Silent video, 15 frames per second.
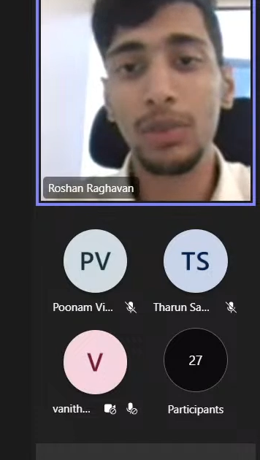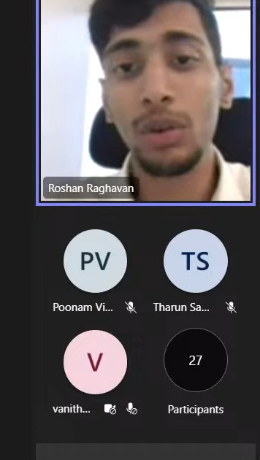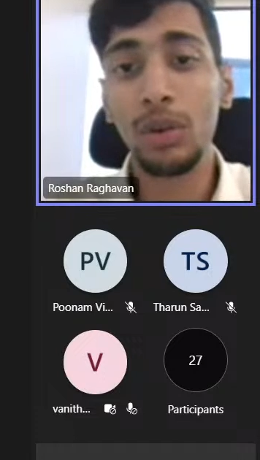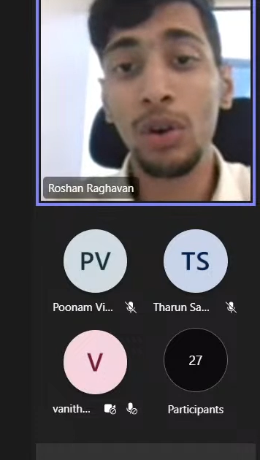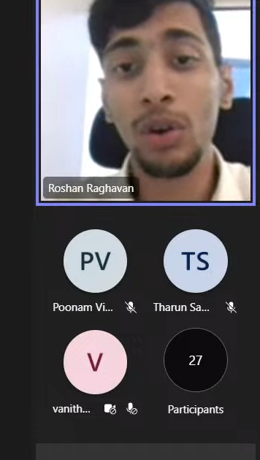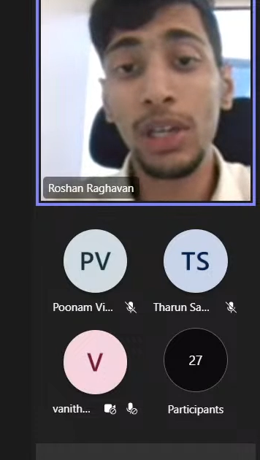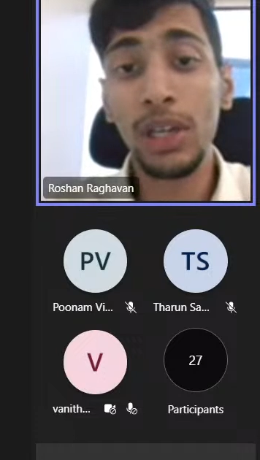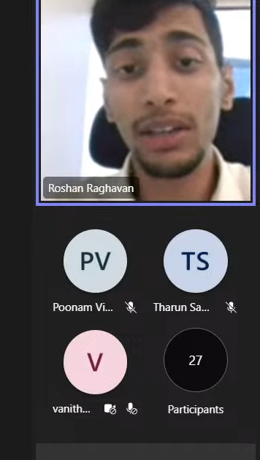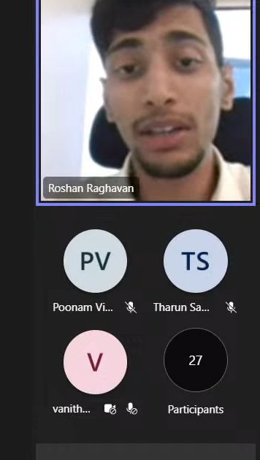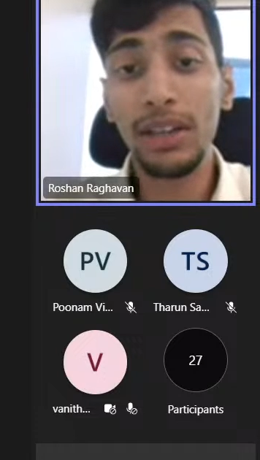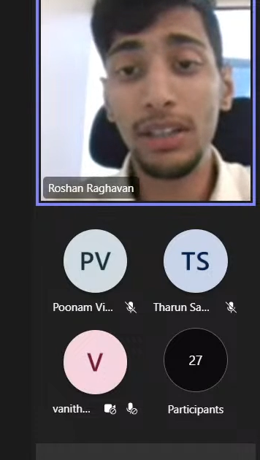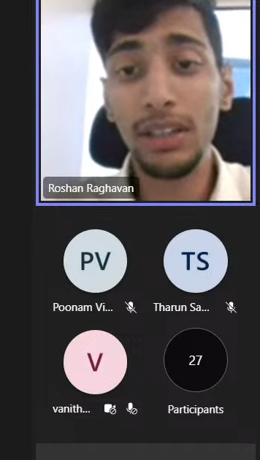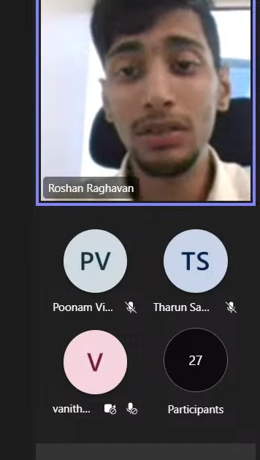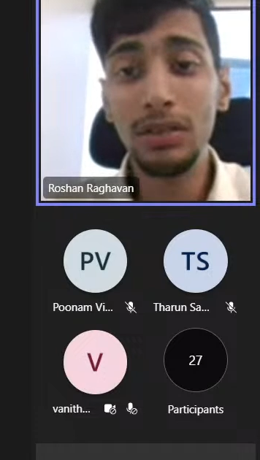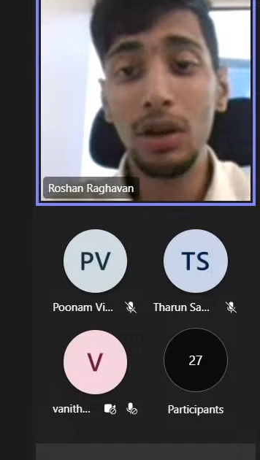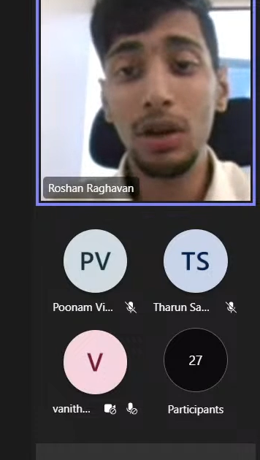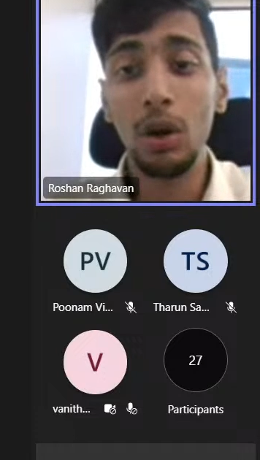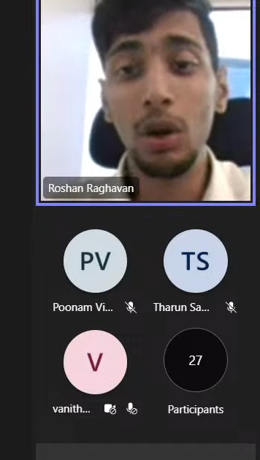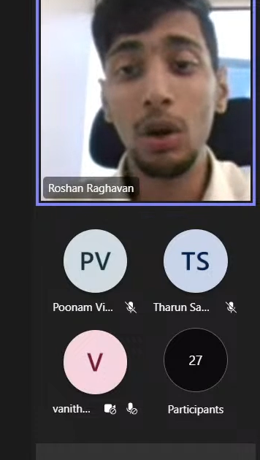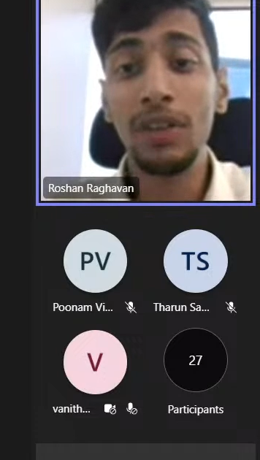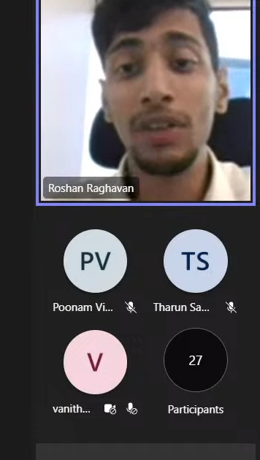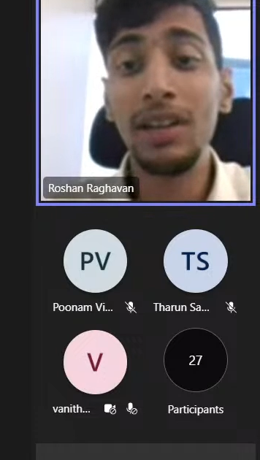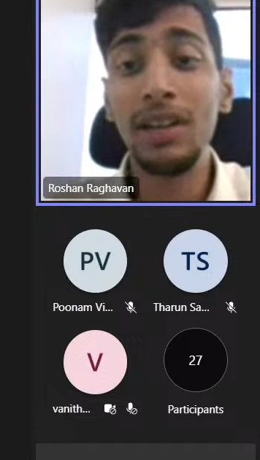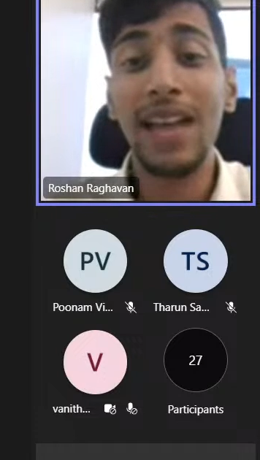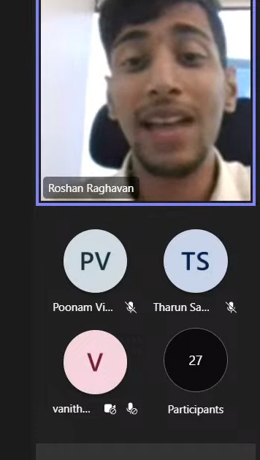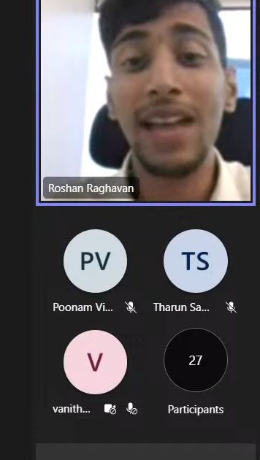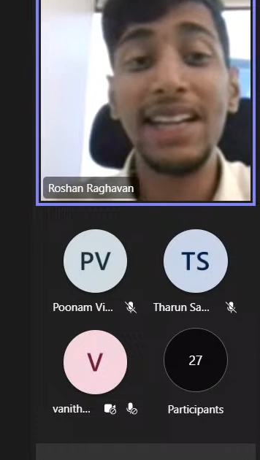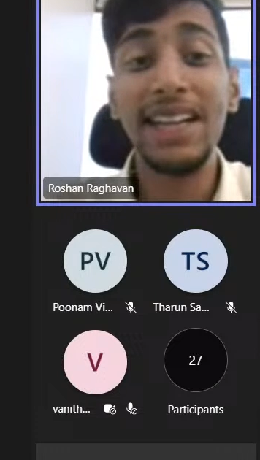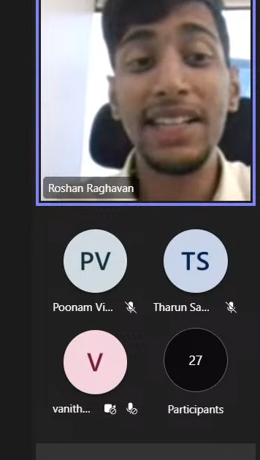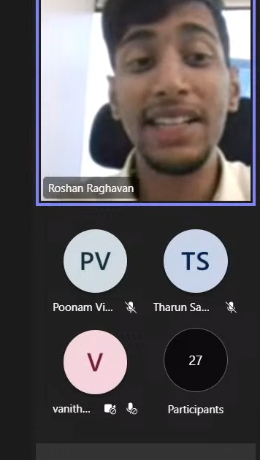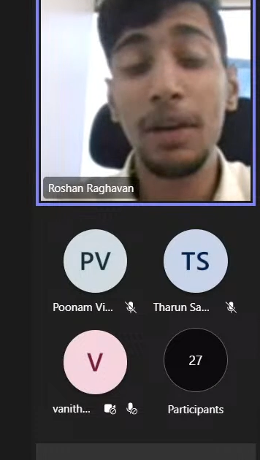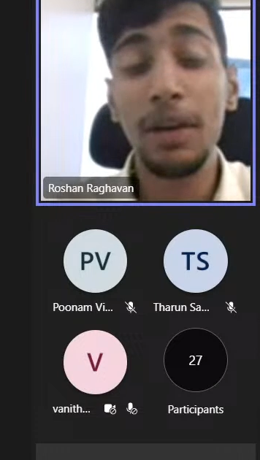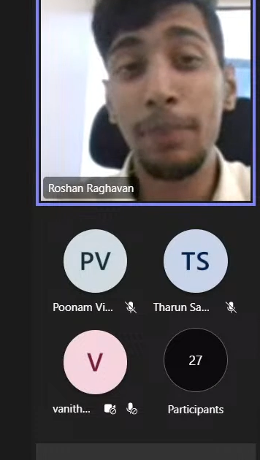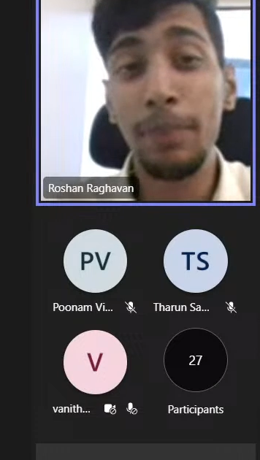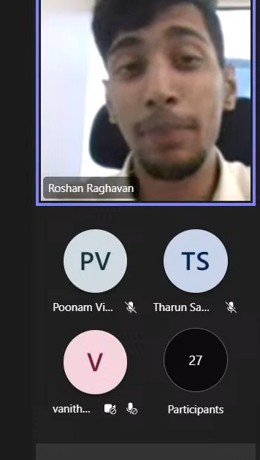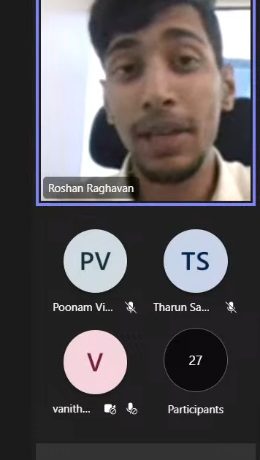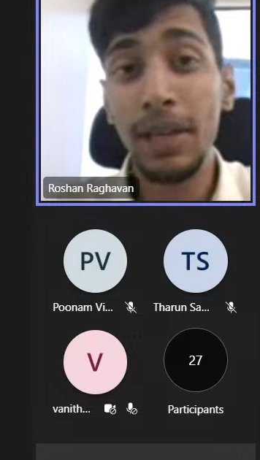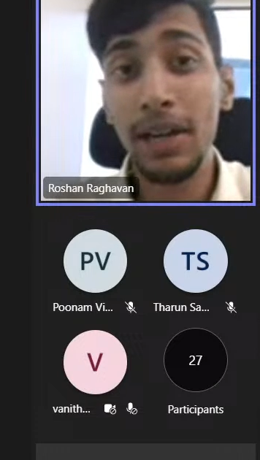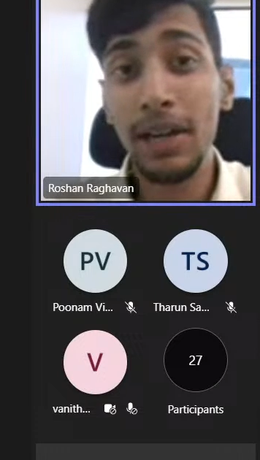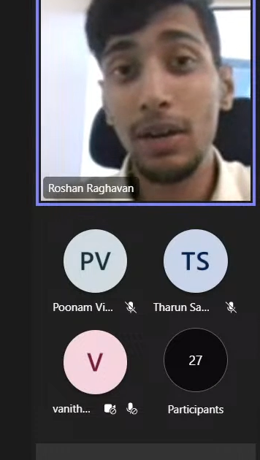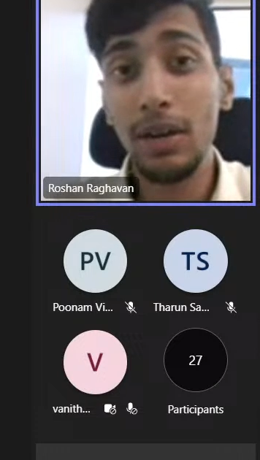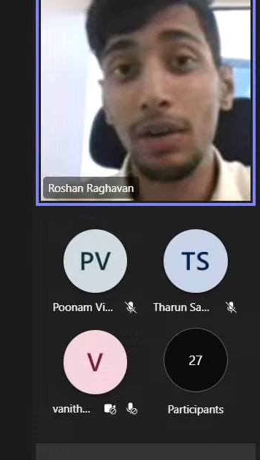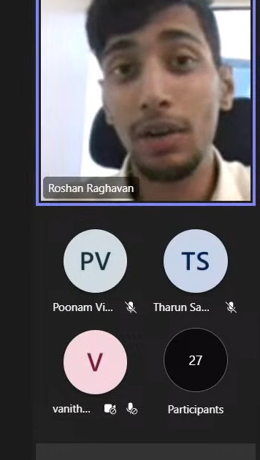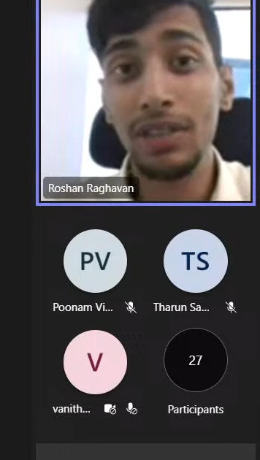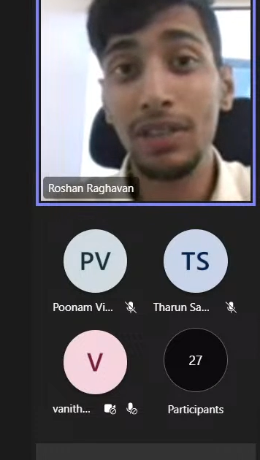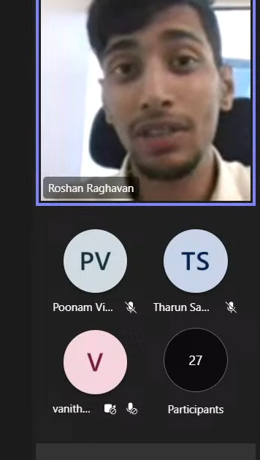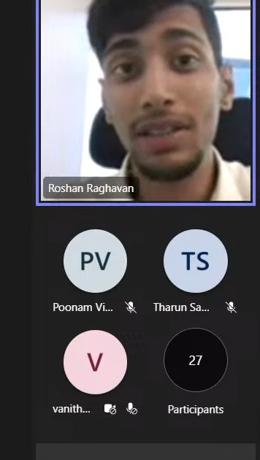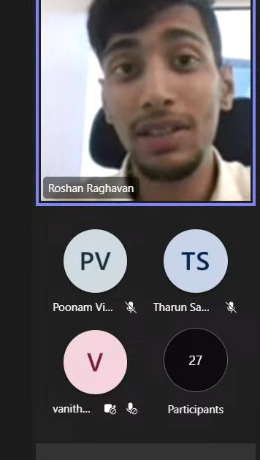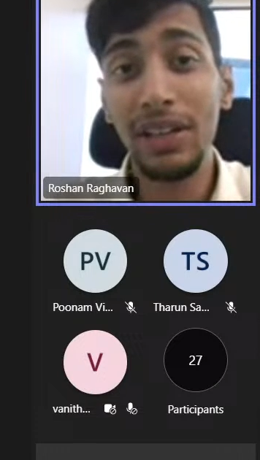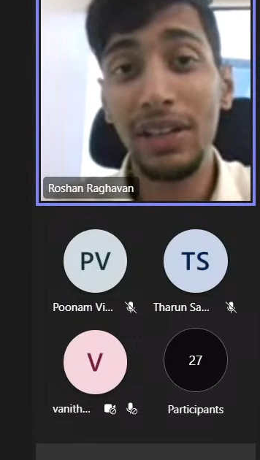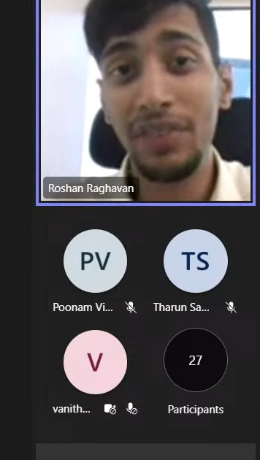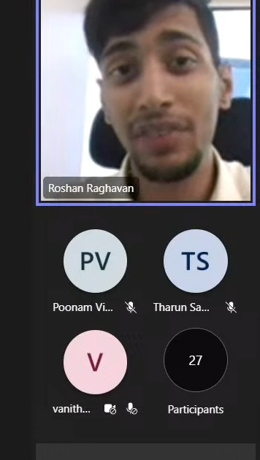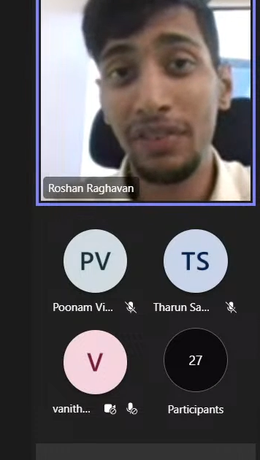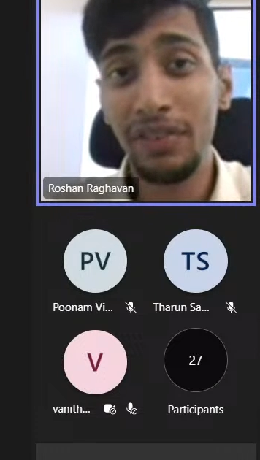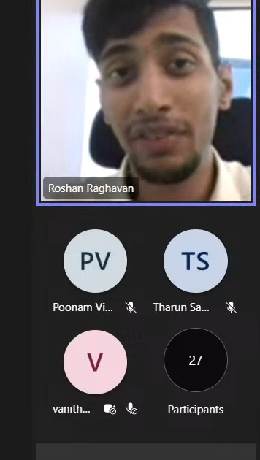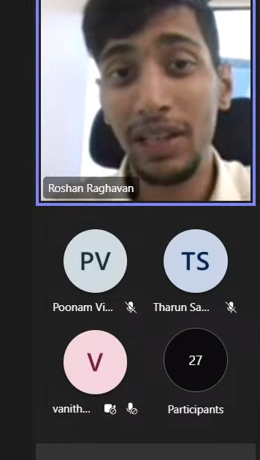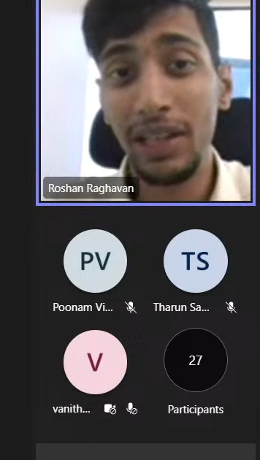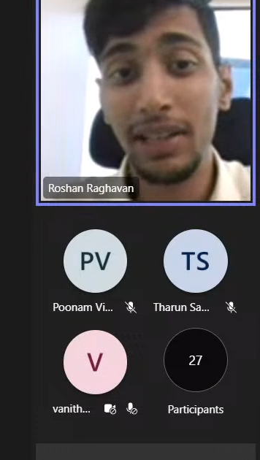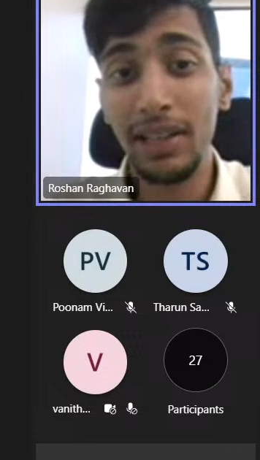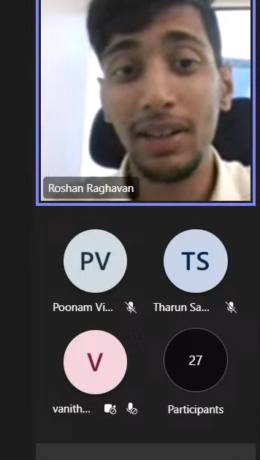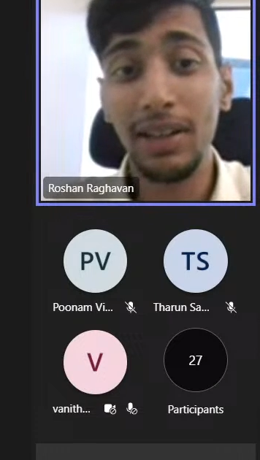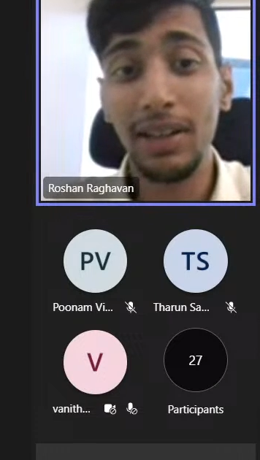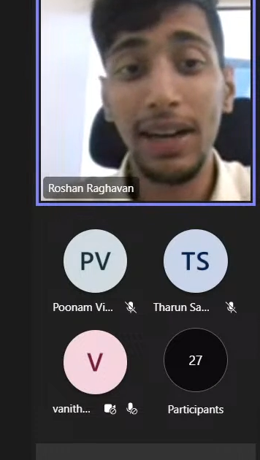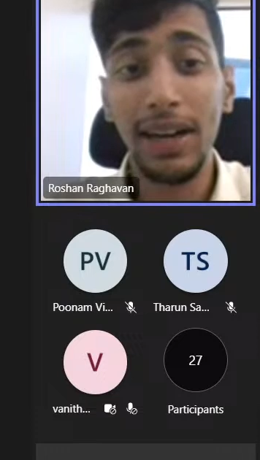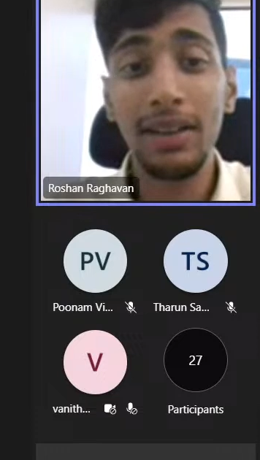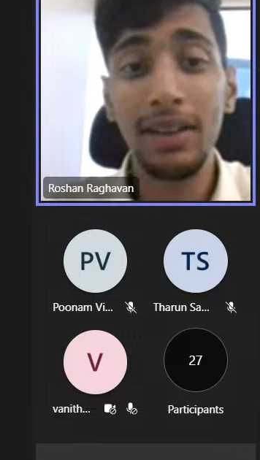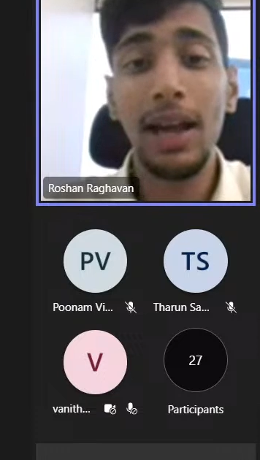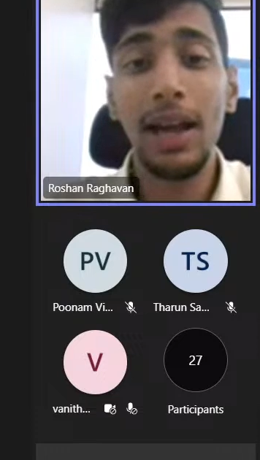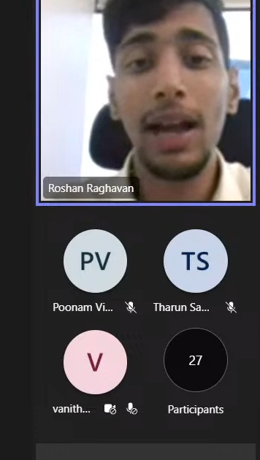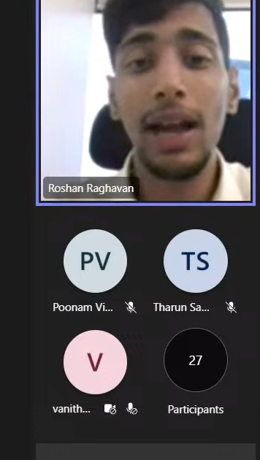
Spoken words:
rolling returns over a 19-year period of the Nifty 50, right?